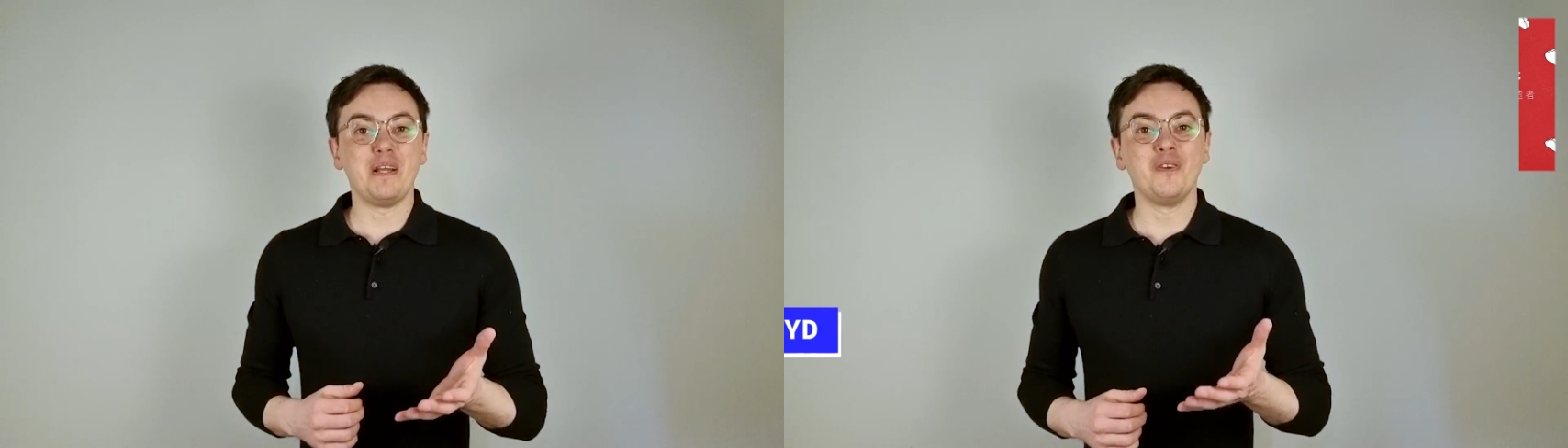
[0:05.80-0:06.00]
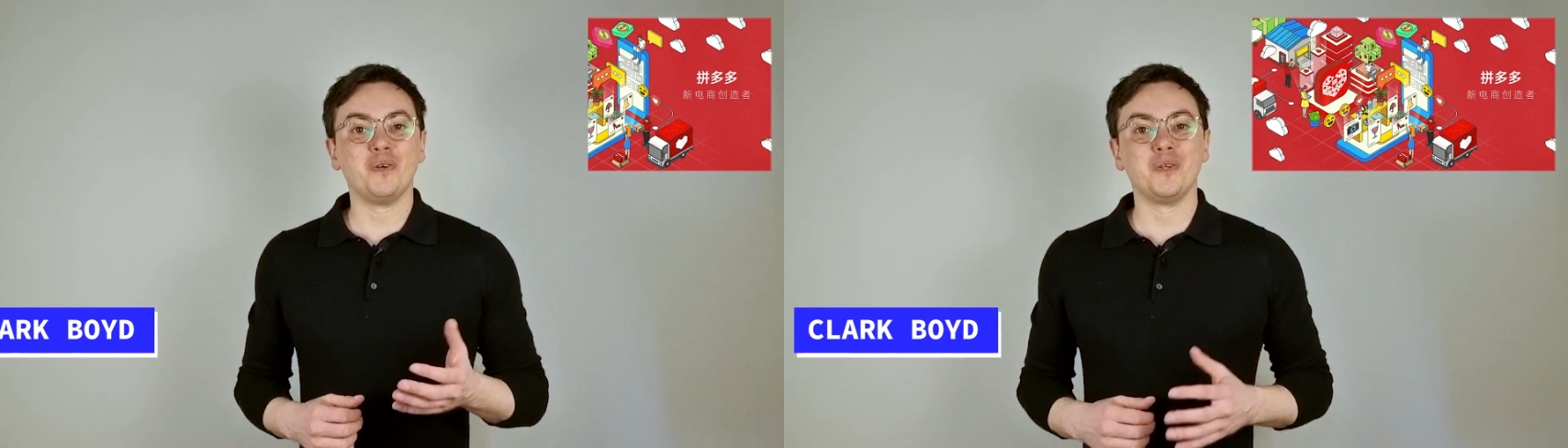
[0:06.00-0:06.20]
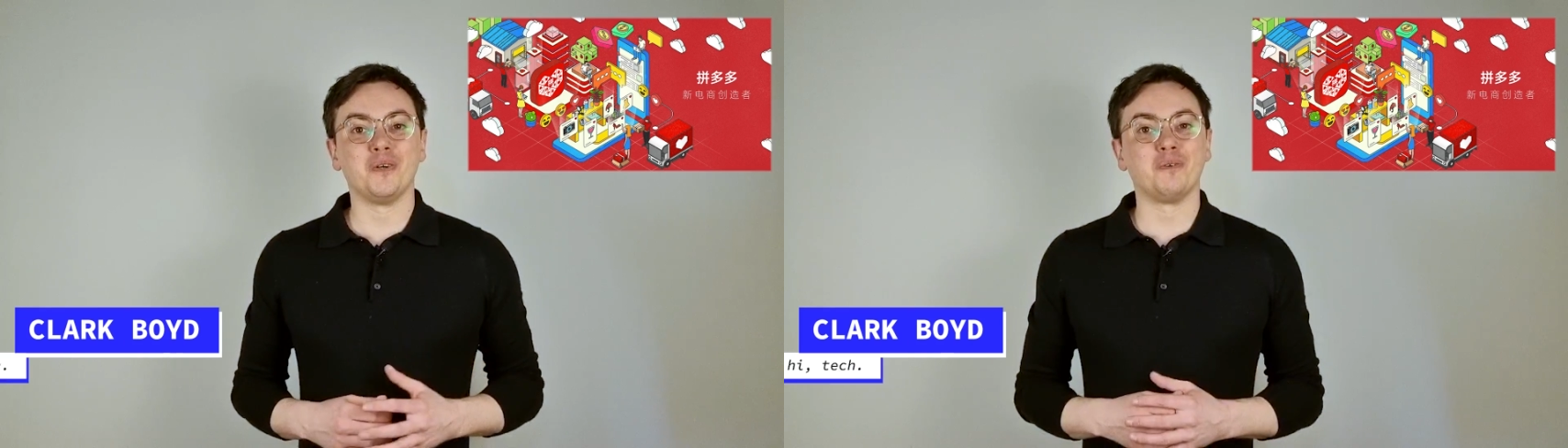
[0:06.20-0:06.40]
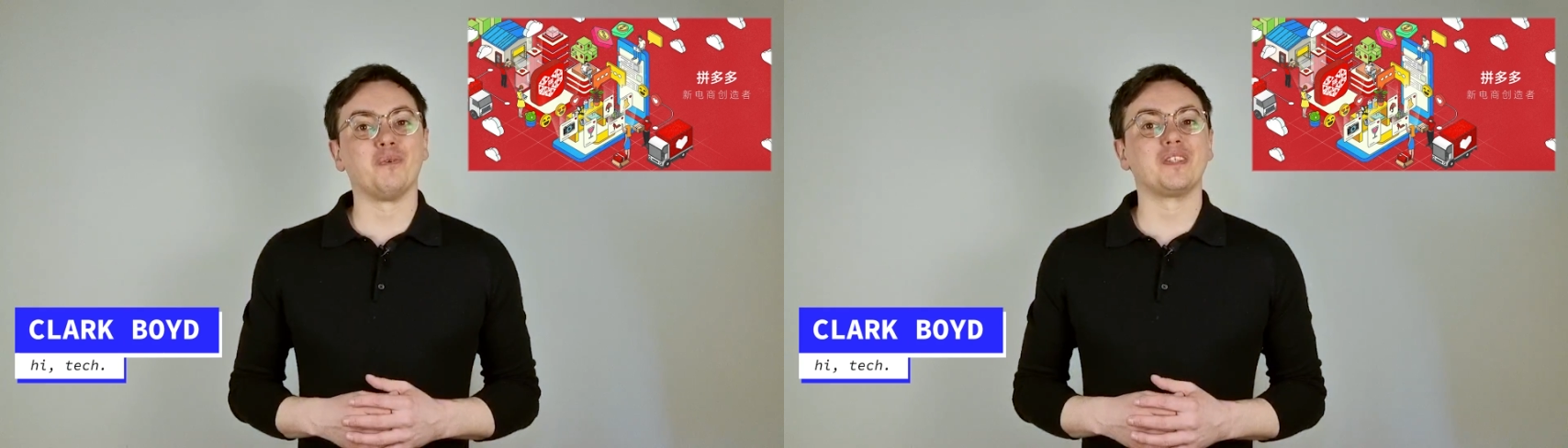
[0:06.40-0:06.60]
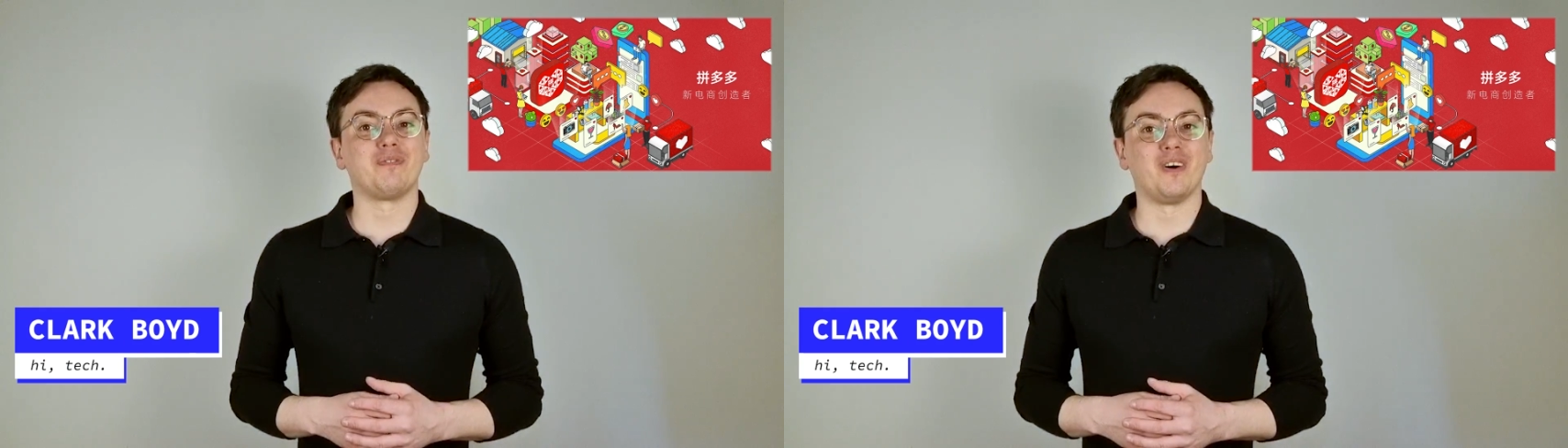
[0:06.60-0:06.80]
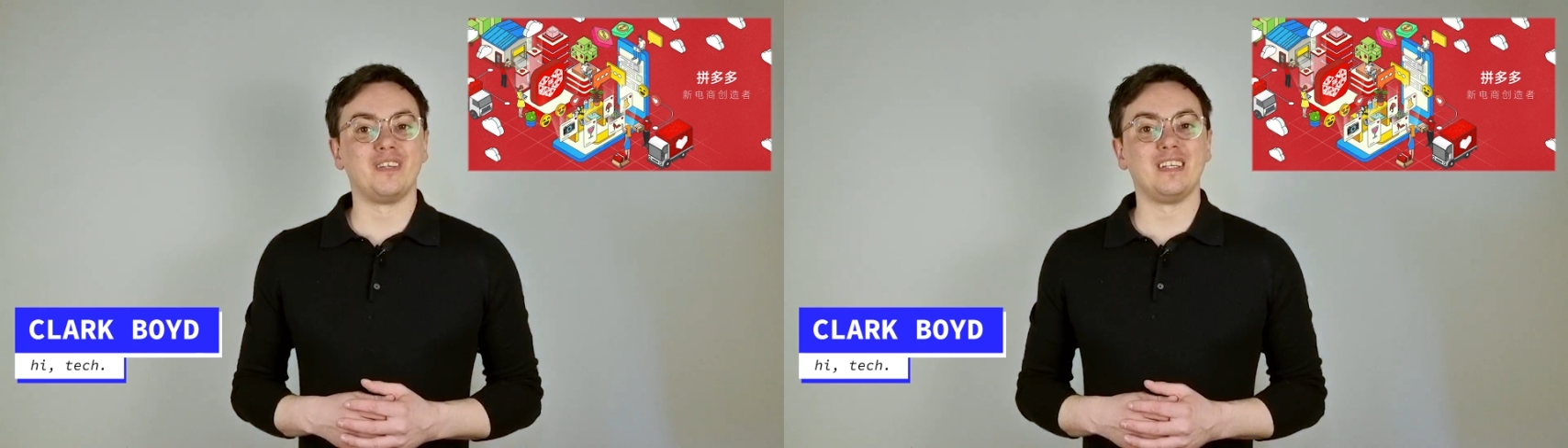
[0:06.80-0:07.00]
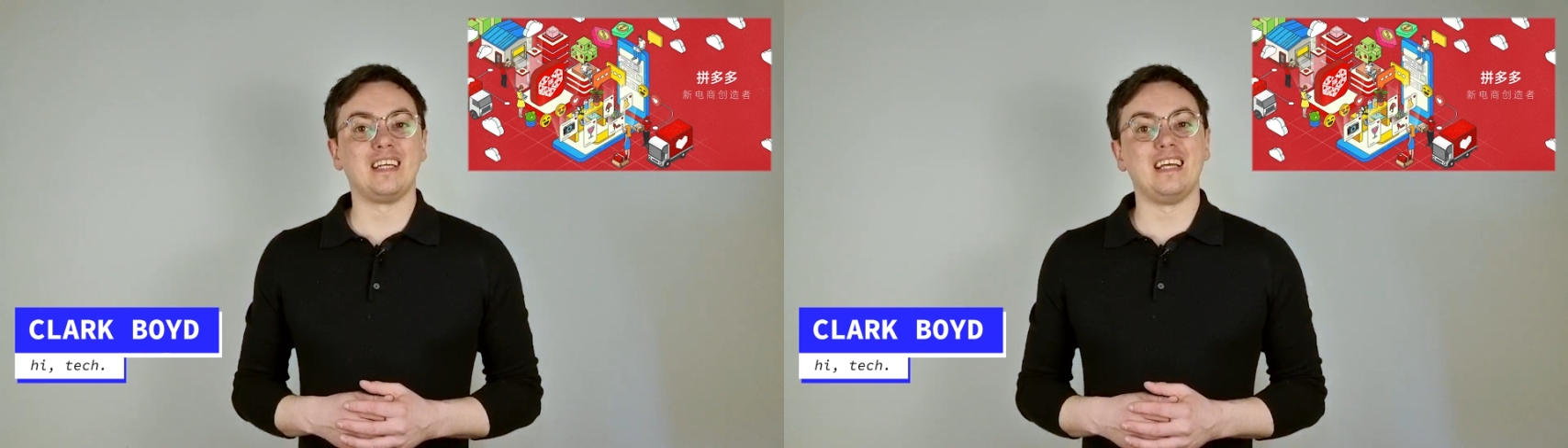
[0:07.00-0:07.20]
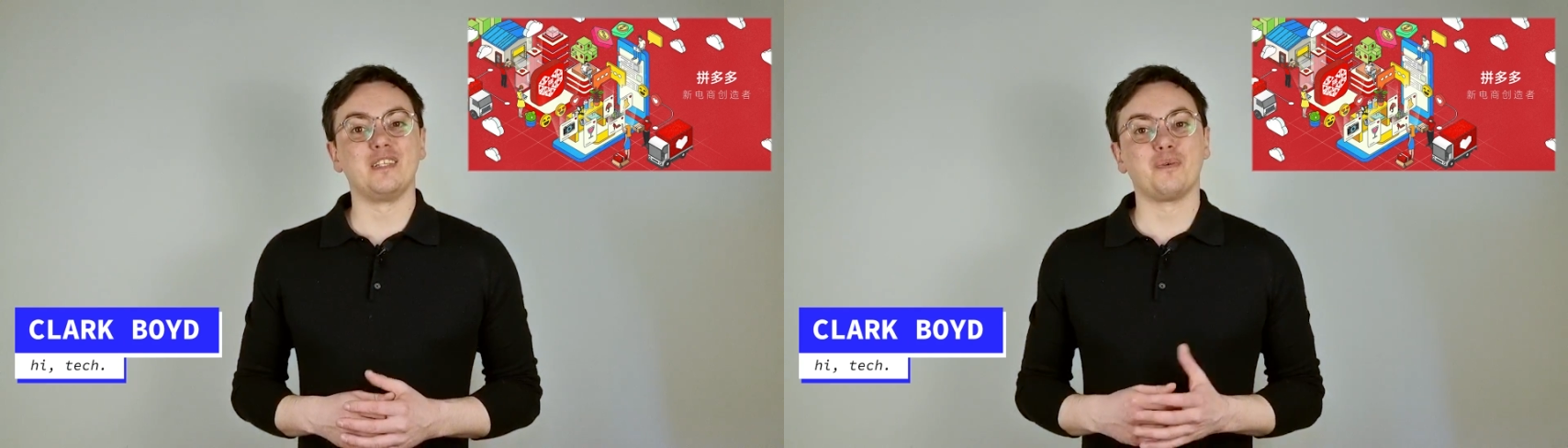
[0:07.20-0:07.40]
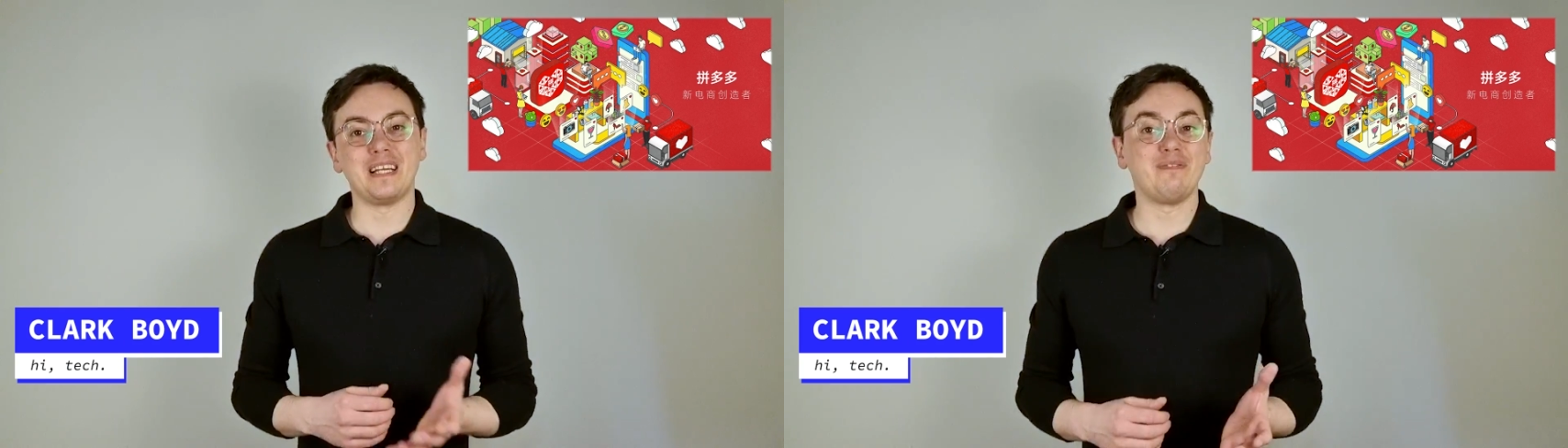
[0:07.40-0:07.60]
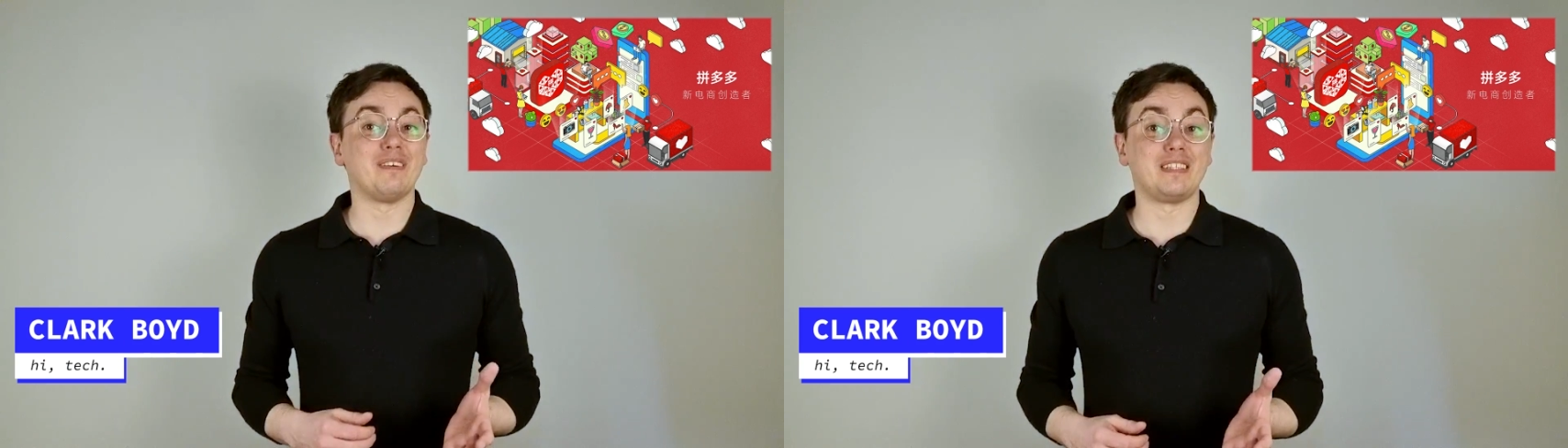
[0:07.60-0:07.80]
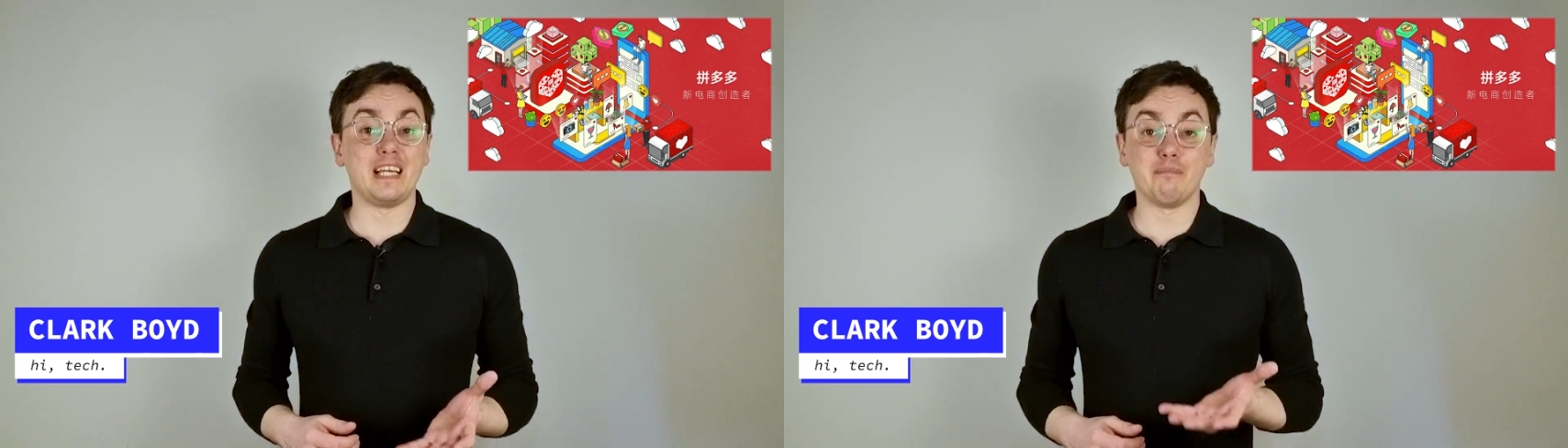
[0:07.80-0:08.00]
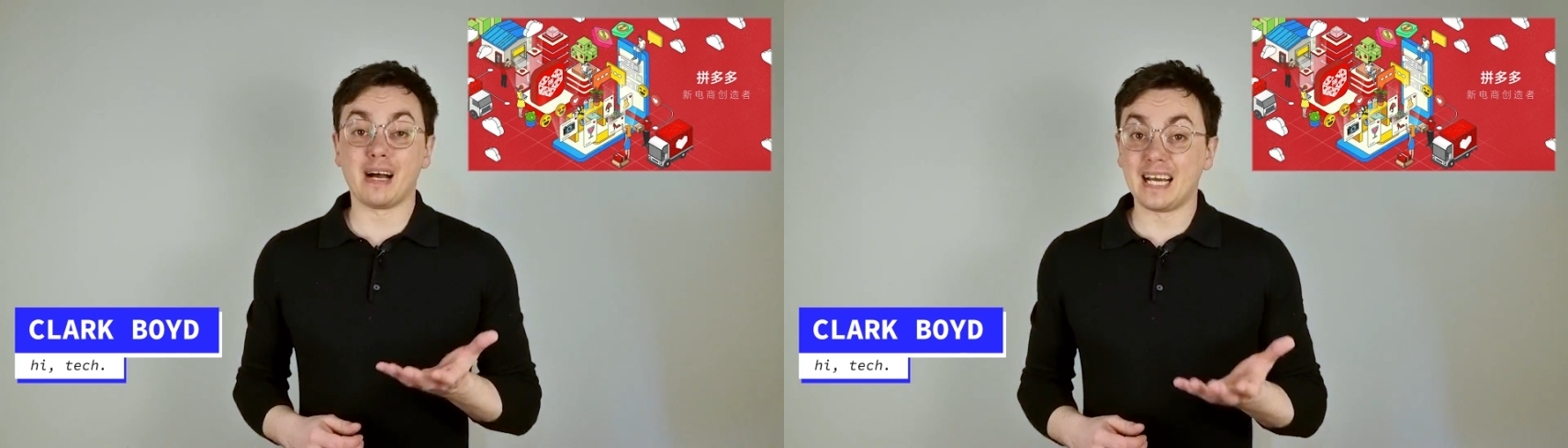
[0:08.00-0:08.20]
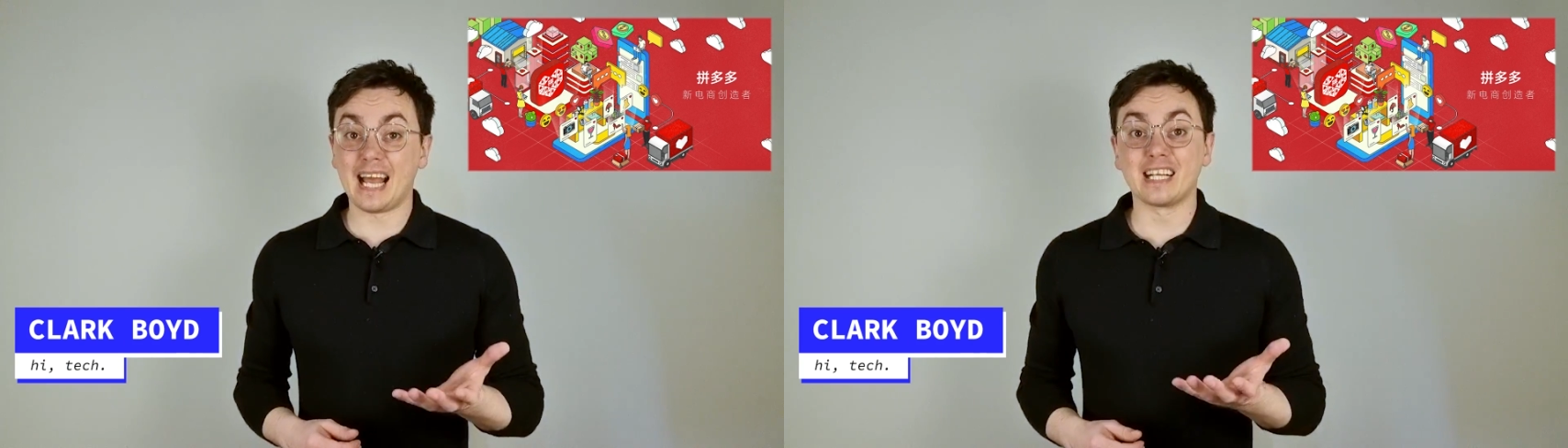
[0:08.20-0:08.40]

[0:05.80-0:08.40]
Pinduoduo was founded in 2015 by an